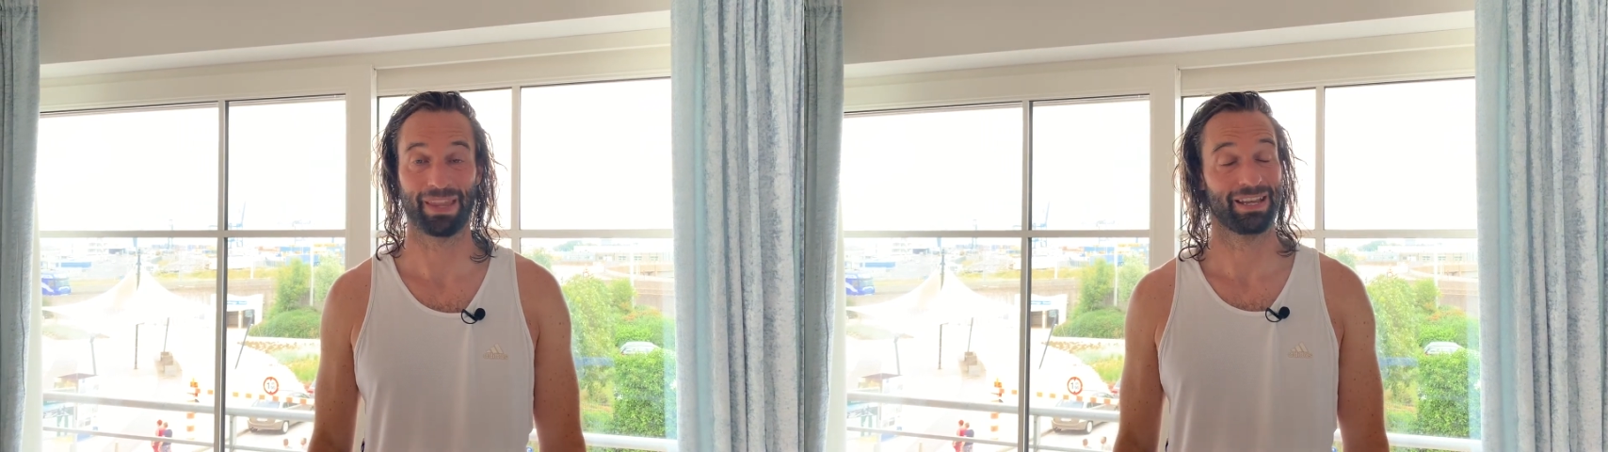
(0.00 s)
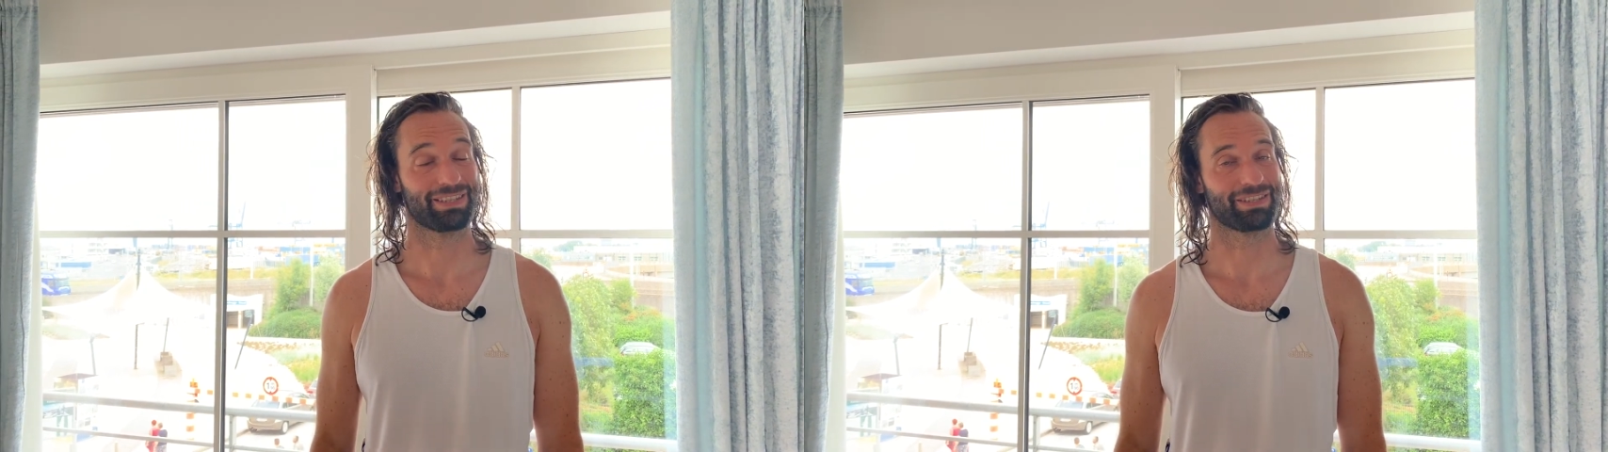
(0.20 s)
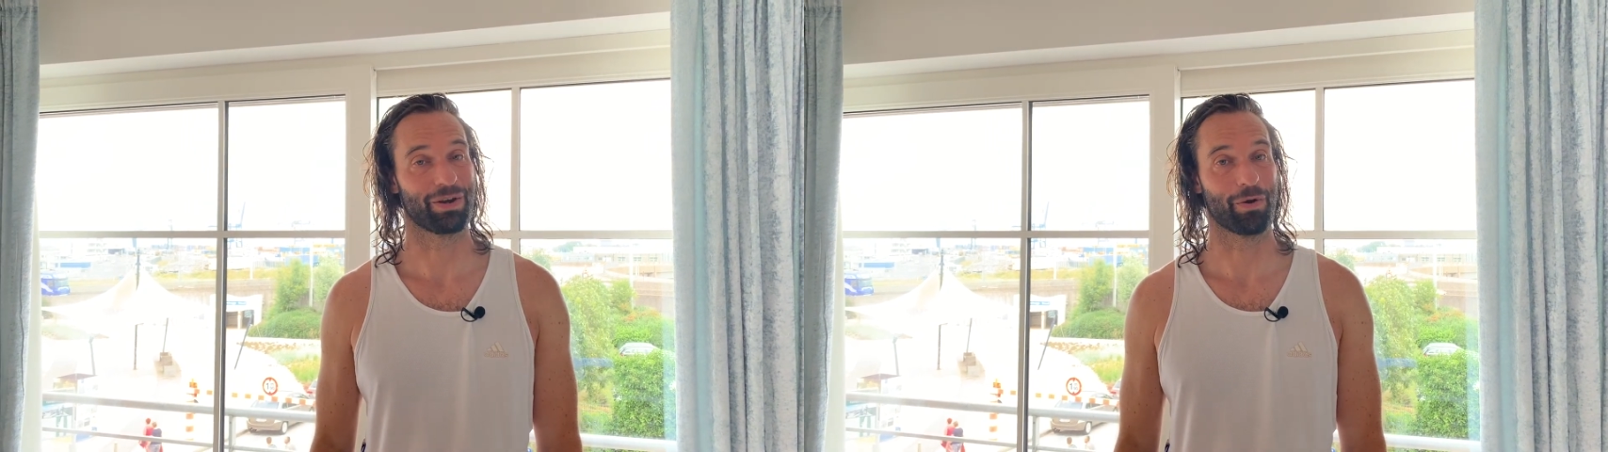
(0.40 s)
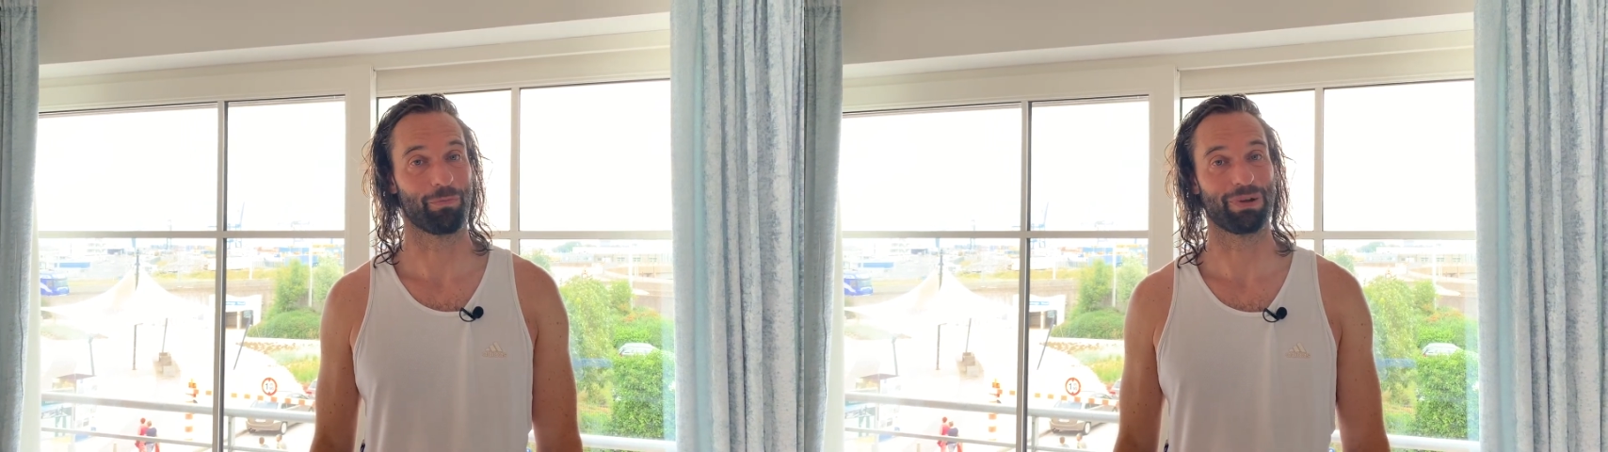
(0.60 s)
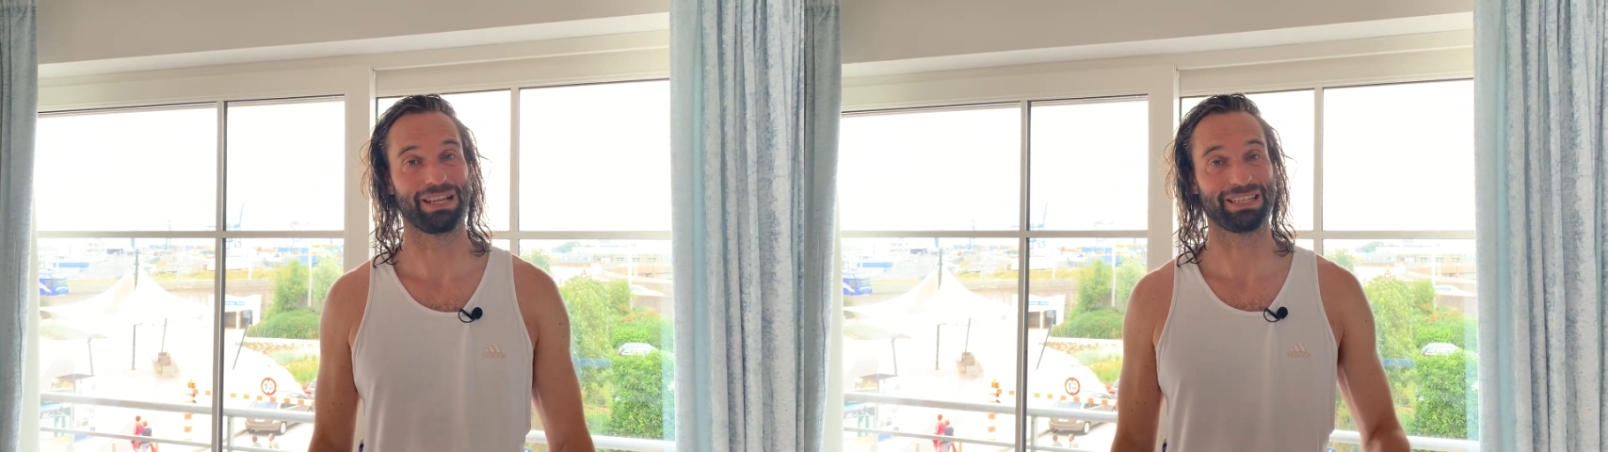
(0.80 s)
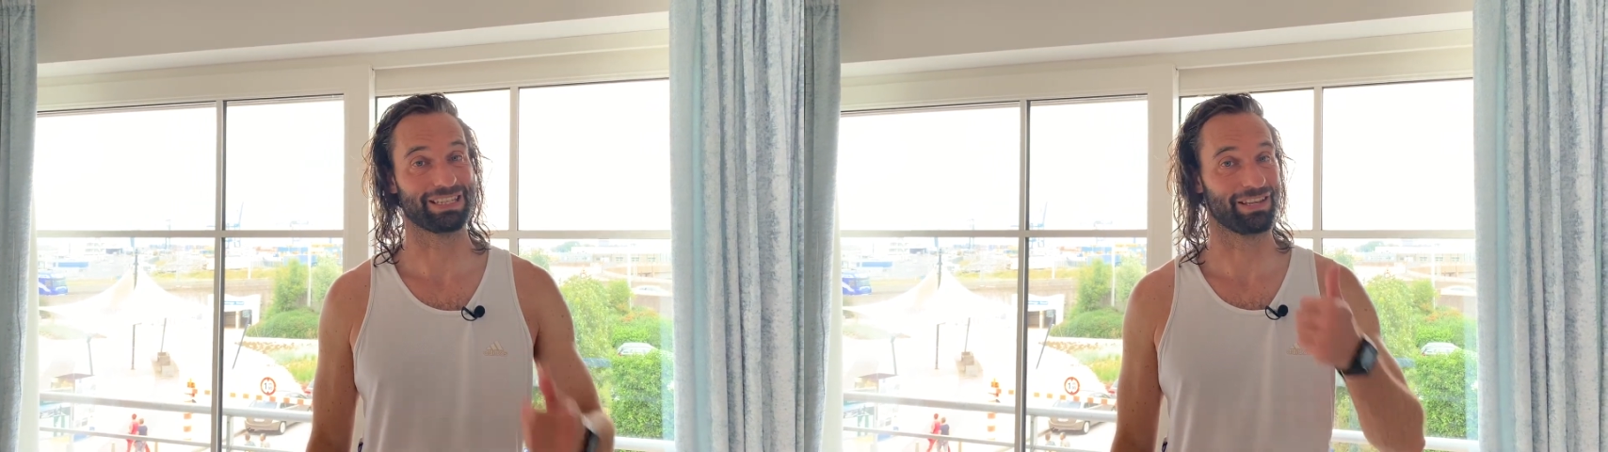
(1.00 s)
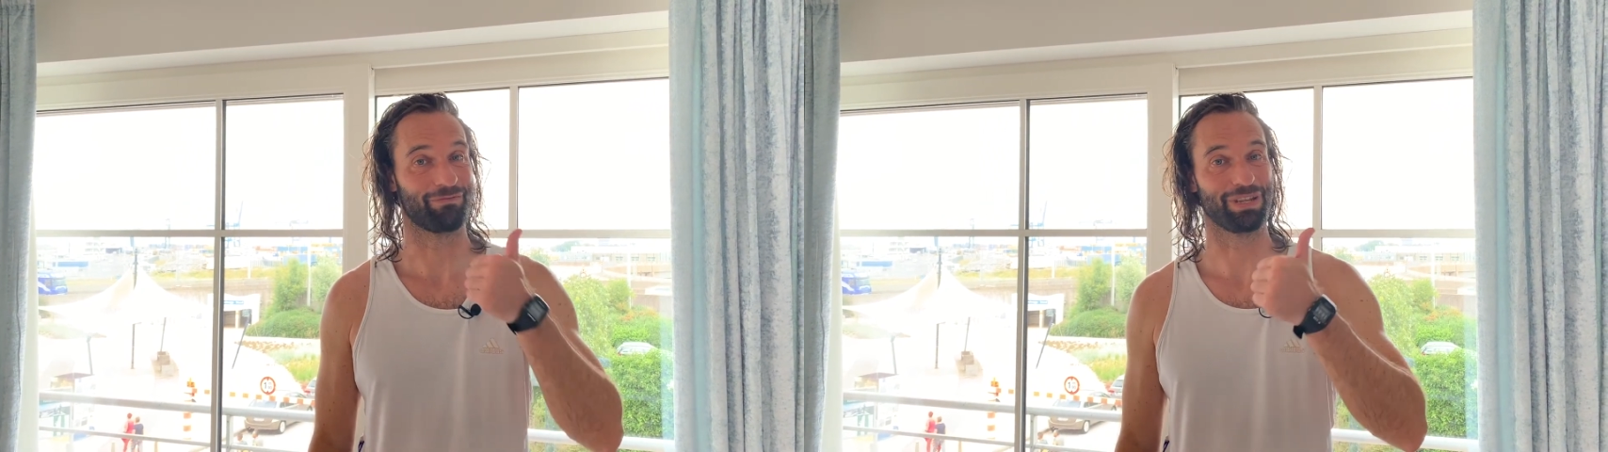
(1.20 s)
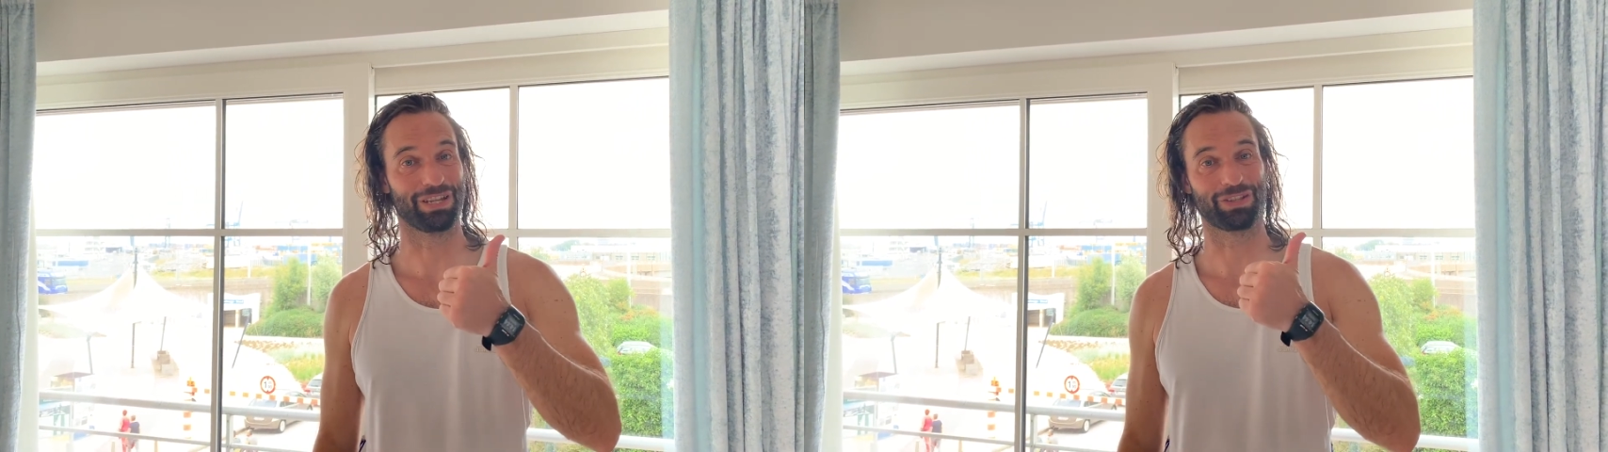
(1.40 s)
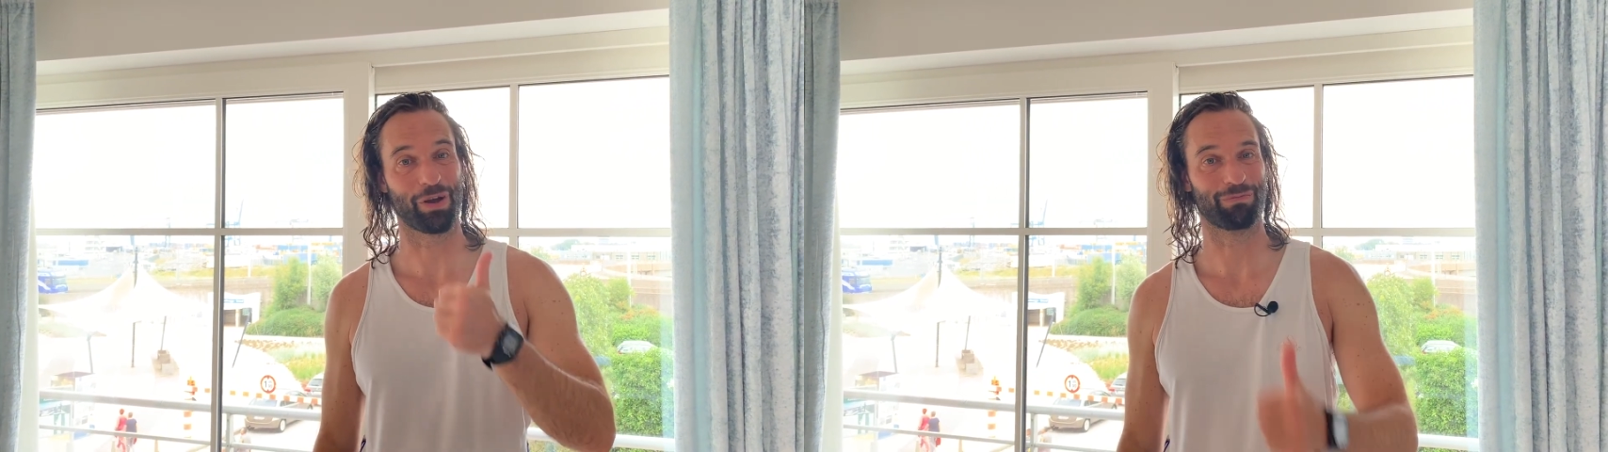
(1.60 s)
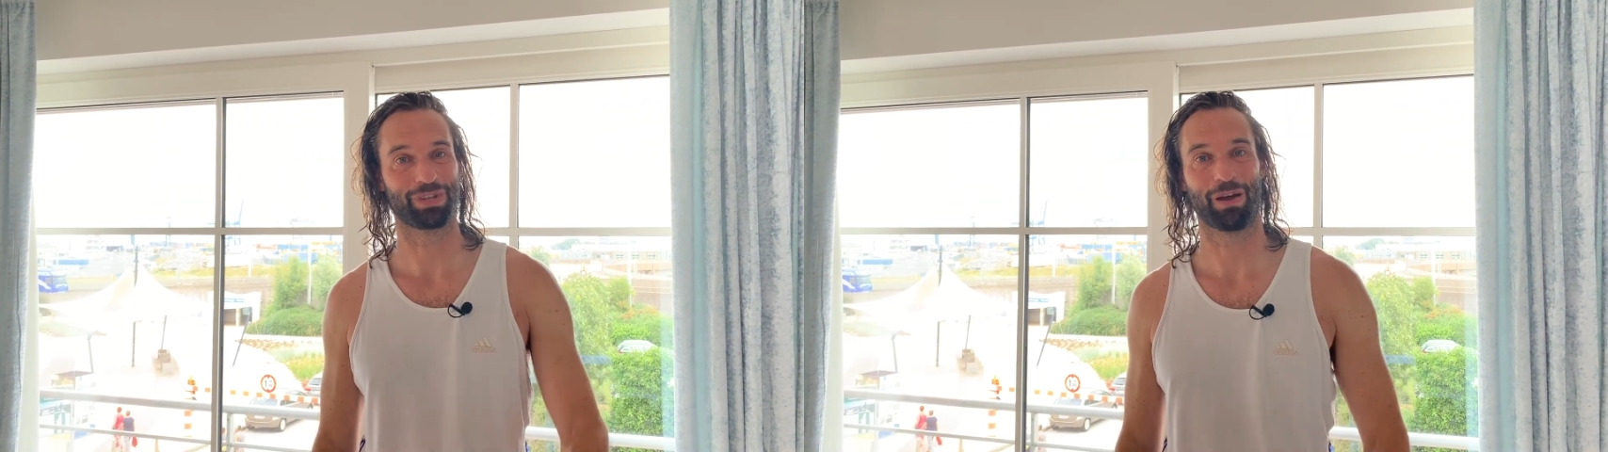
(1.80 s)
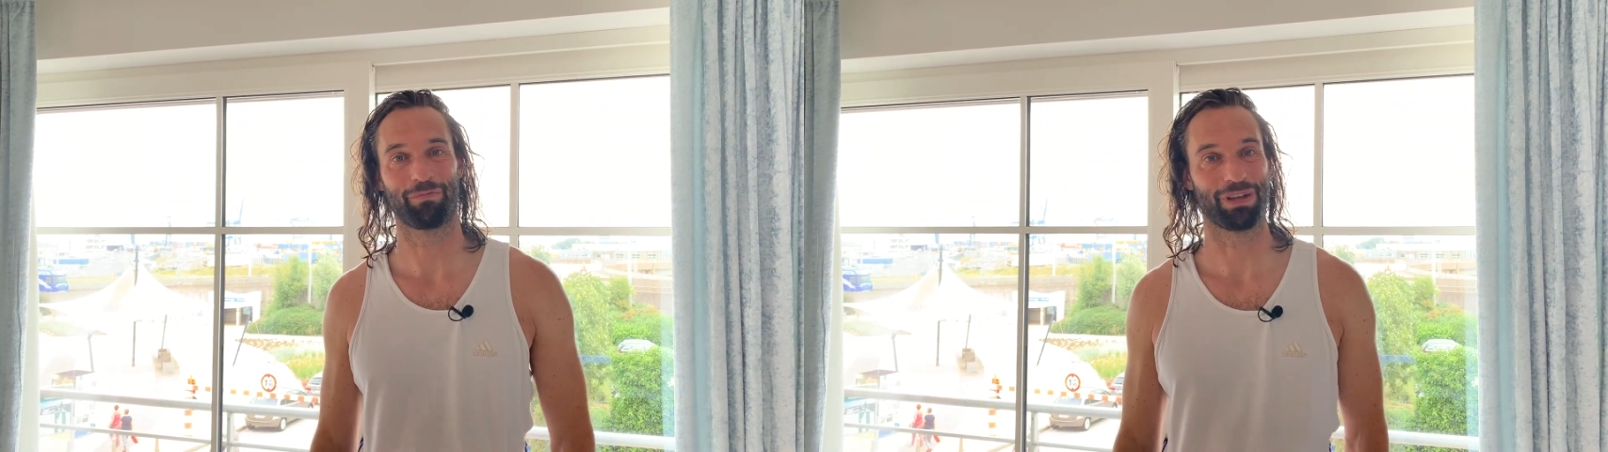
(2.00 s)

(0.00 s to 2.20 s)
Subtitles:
So please give me a thumbs up